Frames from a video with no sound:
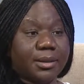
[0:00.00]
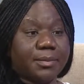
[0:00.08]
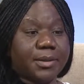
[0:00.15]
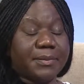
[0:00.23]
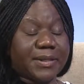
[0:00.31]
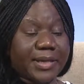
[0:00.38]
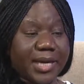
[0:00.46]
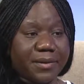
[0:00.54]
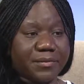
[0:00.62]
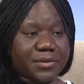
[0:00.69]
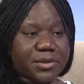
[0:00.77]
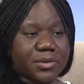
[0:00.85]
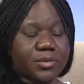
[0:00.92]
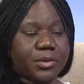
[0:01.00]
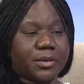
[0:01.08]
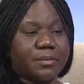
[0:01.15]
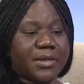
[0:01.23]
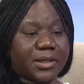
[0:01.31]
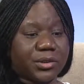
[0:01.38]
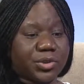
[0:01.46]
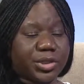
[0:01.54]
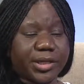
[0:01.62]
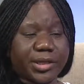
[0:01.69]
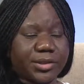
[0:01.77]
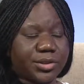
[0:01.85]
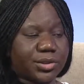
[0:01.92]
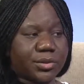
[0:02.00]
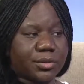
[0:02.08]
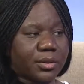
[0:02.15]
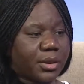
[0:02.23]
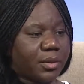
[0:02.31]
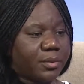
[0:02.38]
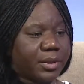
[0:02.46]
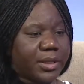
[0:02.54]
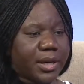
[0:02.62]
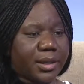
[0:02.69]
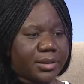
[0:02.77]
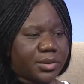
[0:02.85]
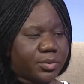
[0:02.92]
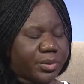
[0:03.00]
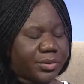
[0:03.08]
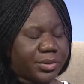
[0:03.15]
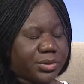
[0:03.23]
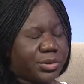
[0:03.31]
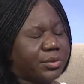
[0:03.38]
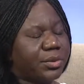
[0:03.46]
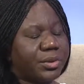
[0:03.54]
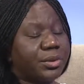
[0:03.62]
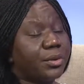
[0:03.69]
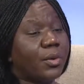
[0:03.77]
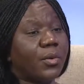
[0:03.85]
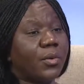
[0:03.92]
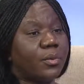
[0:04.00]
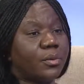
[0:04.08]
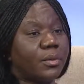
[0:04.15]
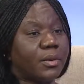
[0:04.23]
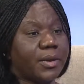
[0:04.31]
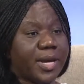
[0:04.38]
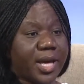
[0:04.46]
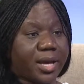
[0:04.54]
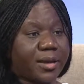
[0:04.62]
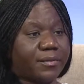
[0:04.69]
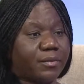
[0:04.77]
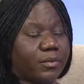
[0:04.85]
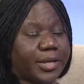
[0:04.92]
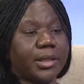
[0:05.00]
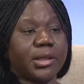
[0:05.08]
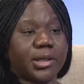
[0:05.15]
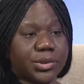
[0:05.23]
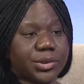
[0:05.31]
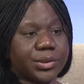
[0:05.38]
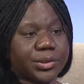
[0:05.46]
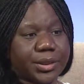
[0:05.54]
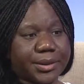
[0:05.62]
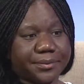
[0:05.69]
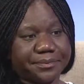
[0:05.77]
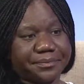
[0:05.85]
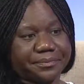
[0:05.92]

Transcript: But behaviors is one of the biggest challenges, regardless whether you do it on your own or have weight loss surgery.